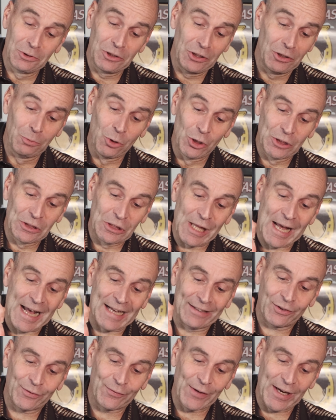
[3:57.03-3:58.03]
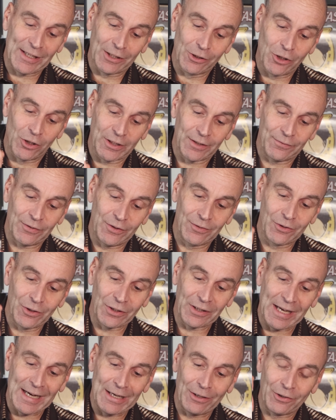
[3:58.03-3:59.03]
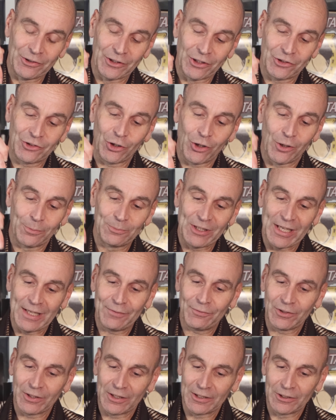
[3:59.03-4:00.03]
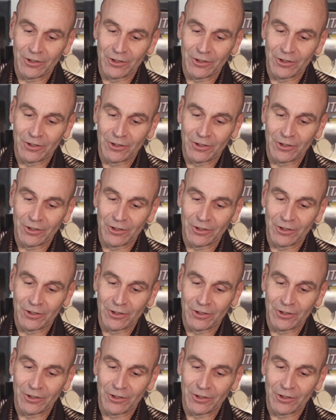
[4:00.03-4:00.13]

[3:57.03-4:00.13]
You won't last very long if you've got that on the top, definitely